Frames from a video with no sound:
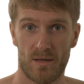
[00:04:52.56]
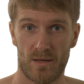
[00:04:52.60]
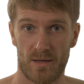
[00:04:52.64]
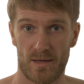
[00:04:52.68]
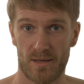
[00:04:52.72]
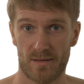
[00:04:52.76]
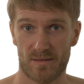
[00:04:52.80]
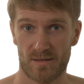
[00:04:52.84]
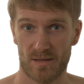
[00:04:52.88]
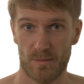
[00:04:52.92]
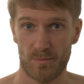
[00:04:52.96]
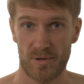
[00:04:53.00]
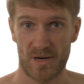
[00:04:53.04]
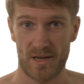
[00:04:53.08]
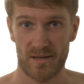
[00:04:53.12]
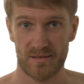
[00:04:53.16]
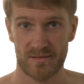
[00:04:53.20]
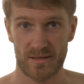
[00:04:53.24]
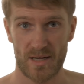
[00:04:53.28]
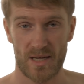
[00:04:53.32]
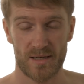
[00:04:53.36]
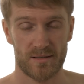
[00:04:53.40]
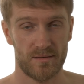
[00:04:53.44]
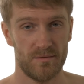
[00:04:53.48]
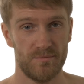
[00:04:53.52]
It's simple as
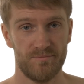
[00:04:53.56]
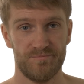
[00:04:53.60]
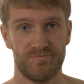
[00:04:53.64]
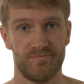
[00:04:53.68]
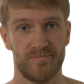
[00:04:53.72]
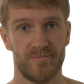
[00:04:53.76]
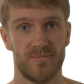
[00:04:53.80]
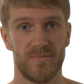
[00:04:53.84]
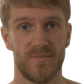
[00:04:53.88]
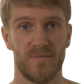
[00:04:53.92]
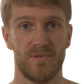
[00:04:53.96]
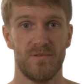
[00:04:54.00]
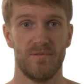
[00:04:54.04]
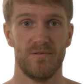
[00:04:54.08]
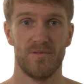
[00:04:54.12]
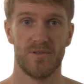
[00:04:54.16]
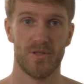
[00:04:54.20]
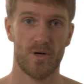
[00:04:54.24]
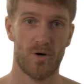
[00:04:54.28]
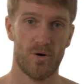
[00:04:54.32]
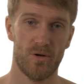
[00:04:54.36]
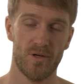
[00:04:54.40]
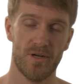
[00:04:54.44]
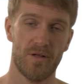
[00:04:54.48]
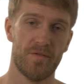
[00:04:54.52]
that.
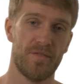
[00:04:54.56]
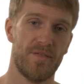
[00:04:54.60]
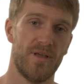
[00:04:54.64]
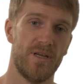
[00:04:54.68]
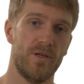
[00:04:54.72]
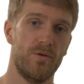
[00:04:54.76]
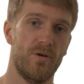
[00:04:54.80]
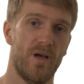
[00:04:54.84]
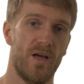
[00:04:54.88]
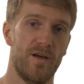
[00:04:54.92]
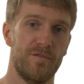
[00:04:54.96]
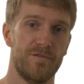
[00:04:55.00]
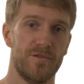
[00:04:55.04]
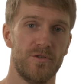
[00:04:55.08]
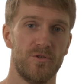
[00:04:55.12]
The only thing you have